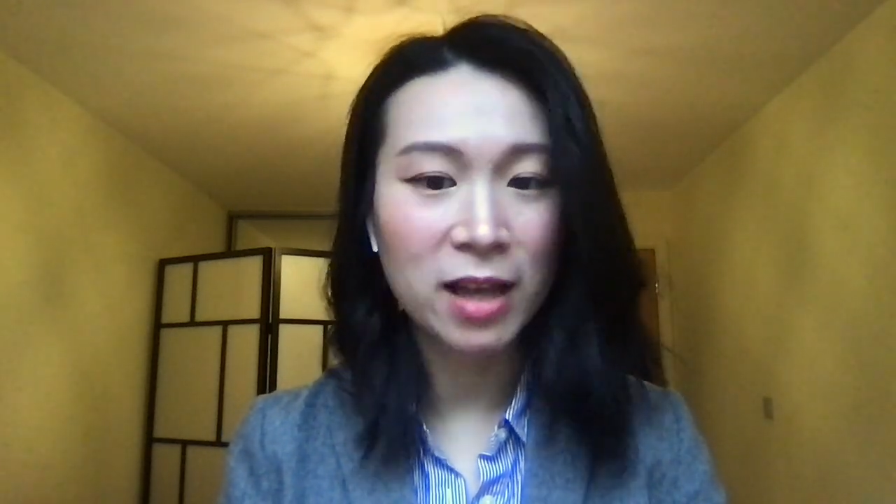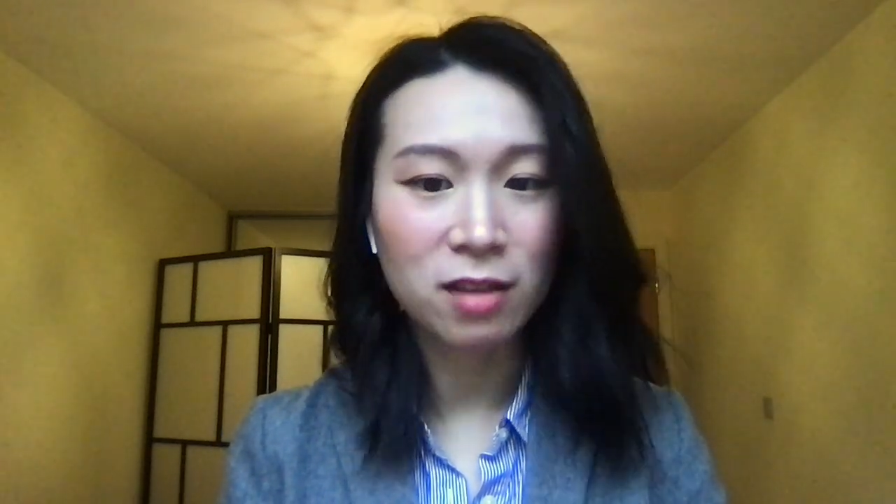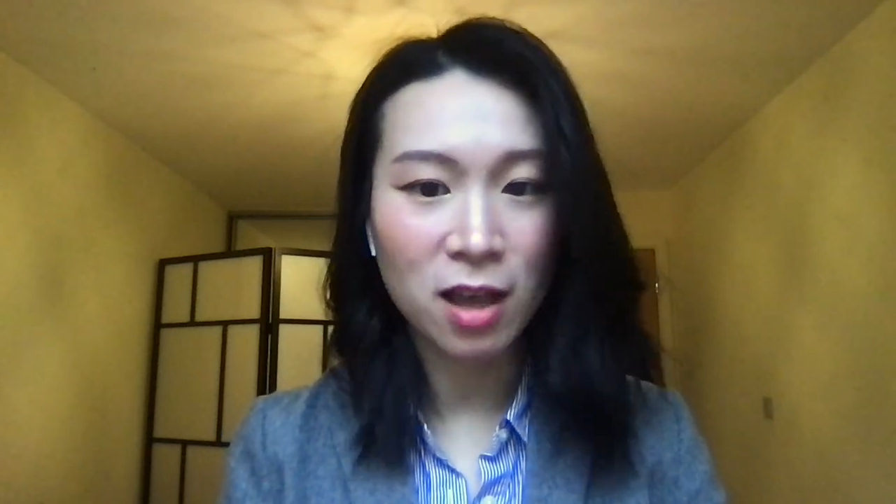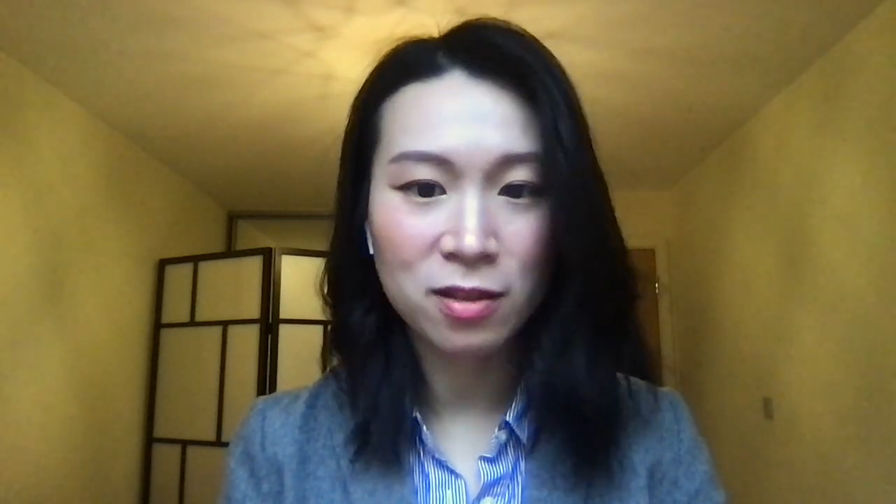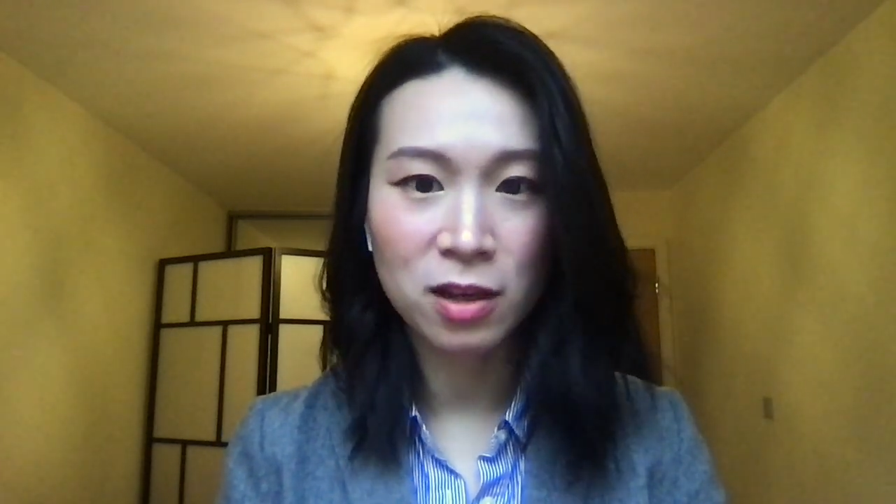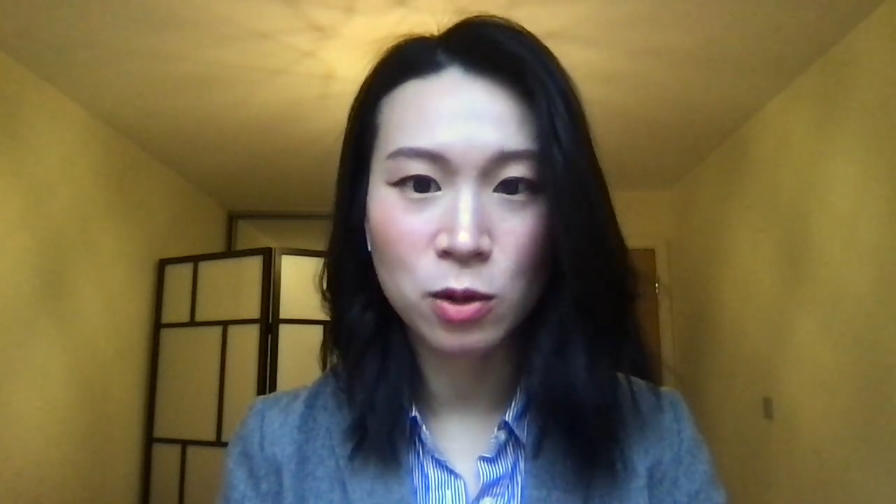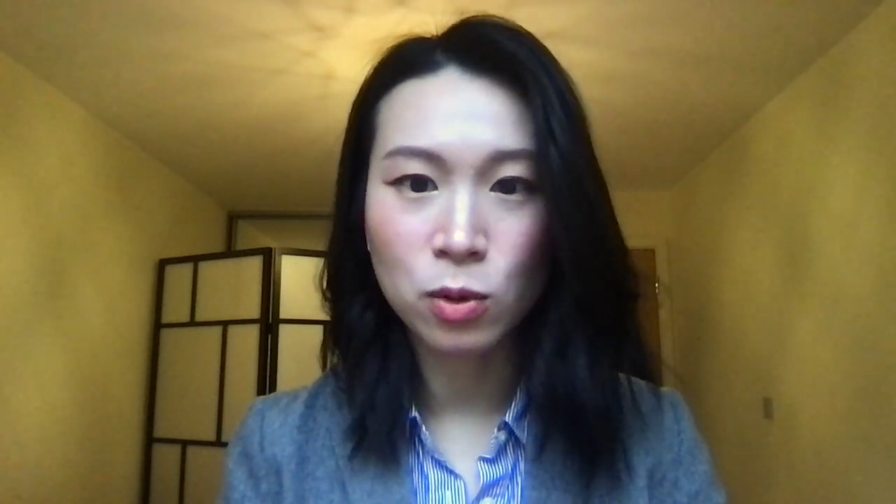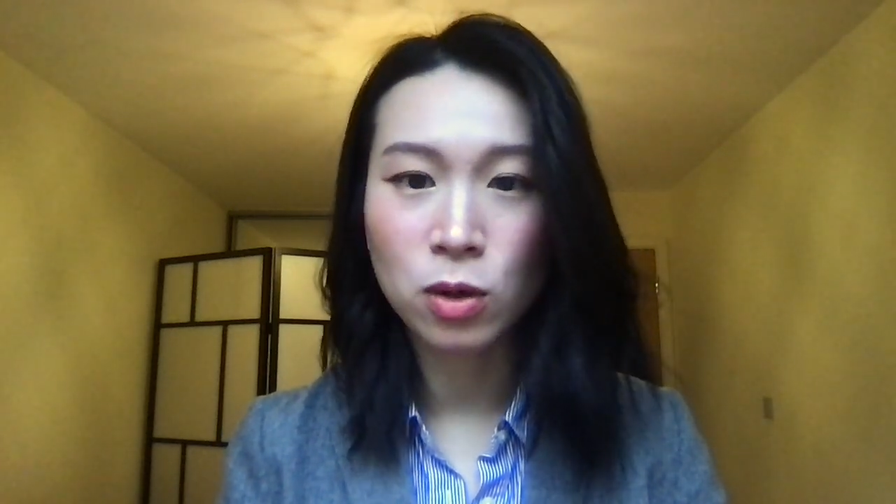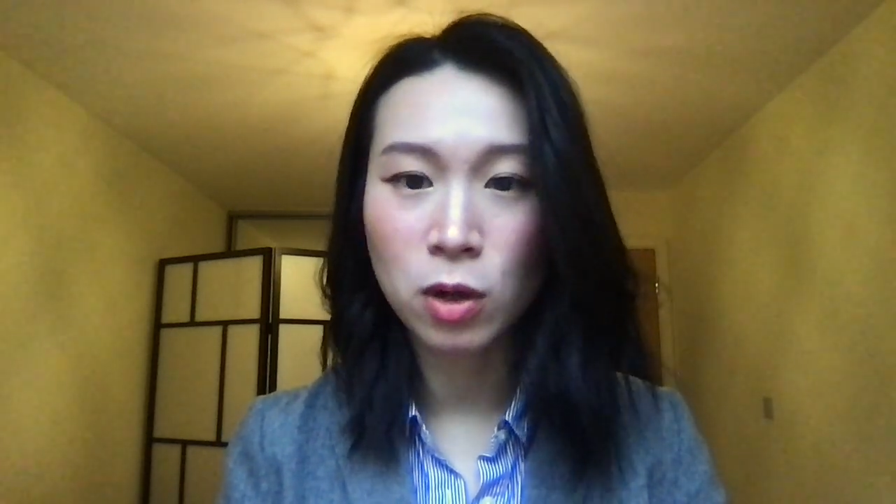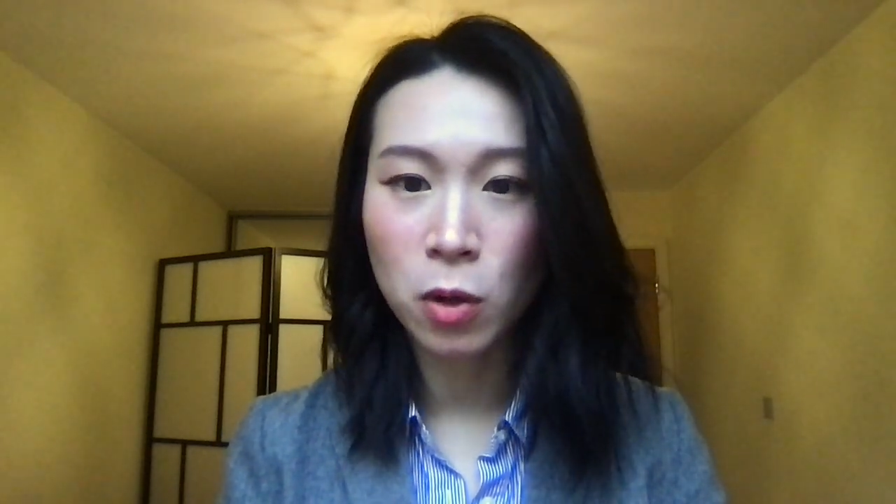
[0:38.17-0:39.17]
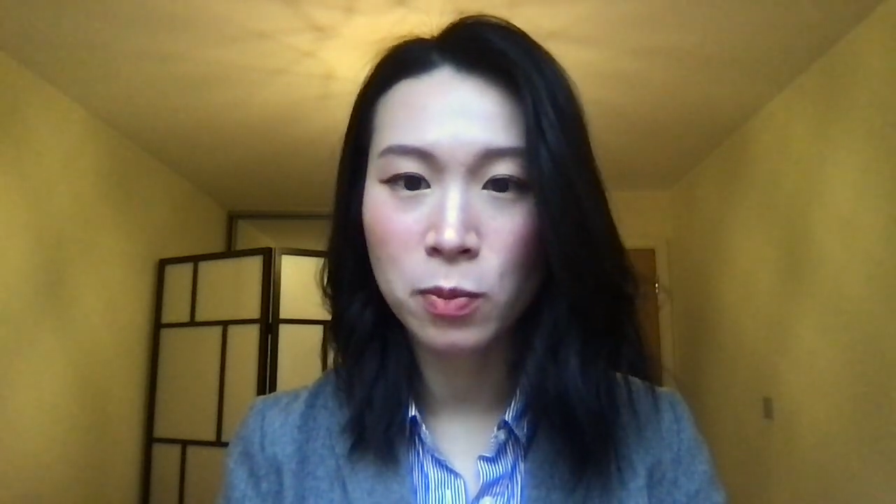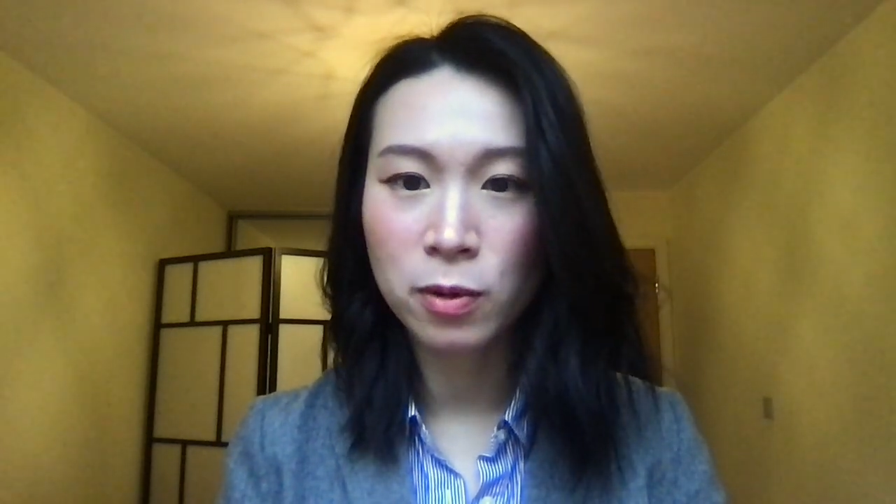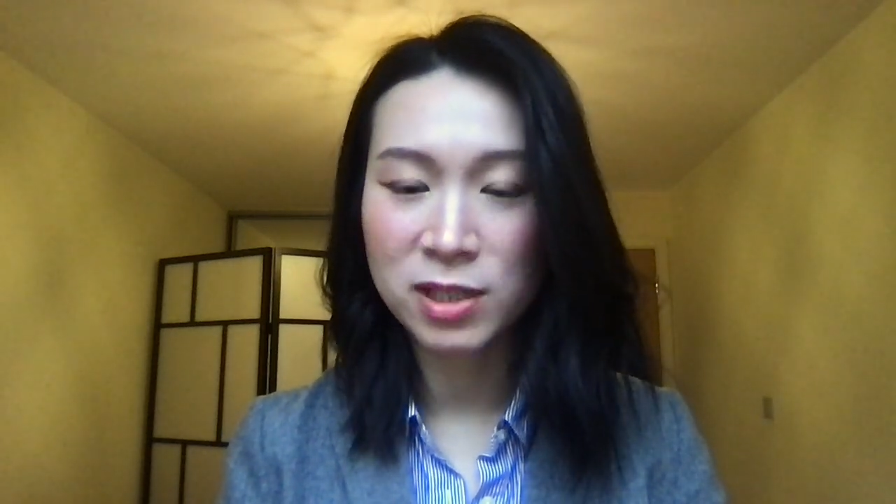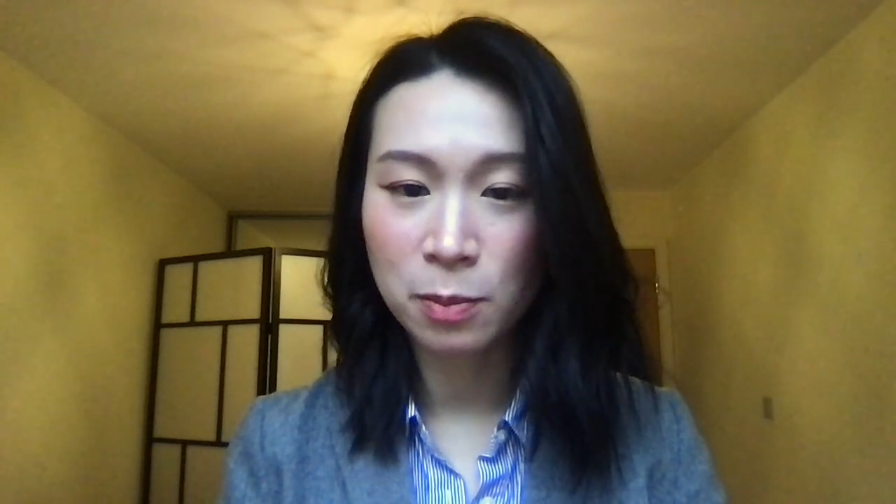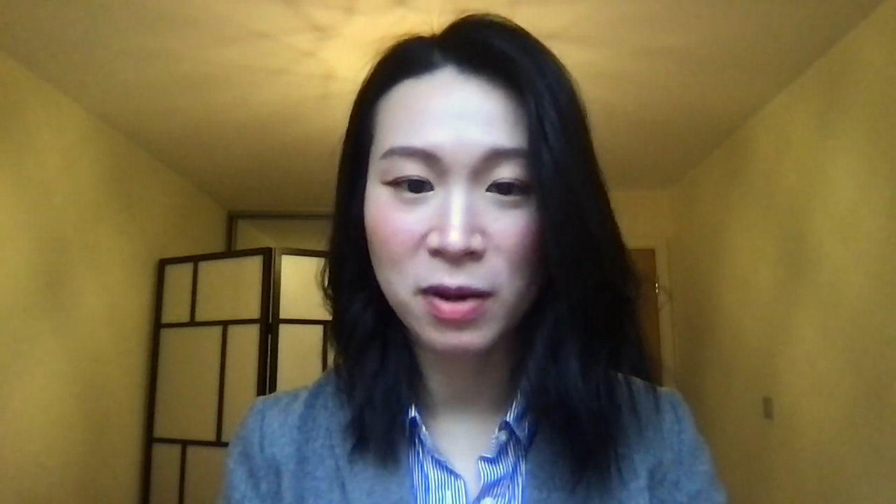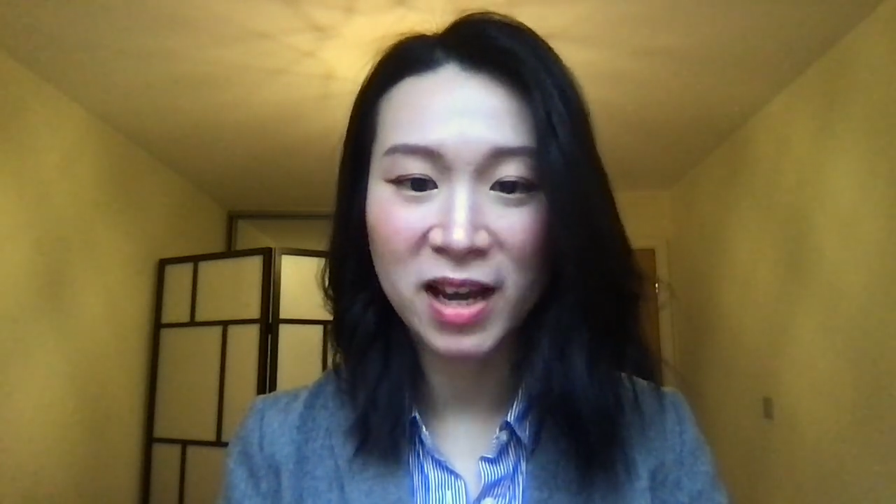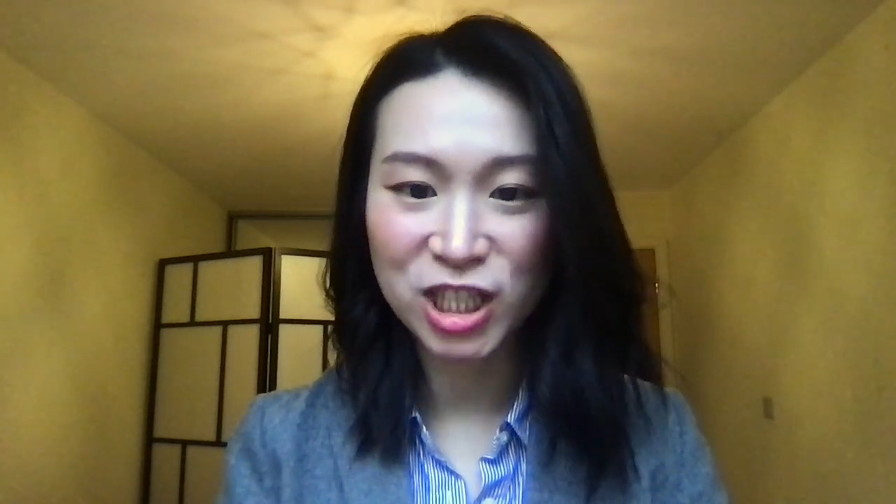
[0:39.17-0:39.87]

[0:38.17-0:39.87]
and ethical global supply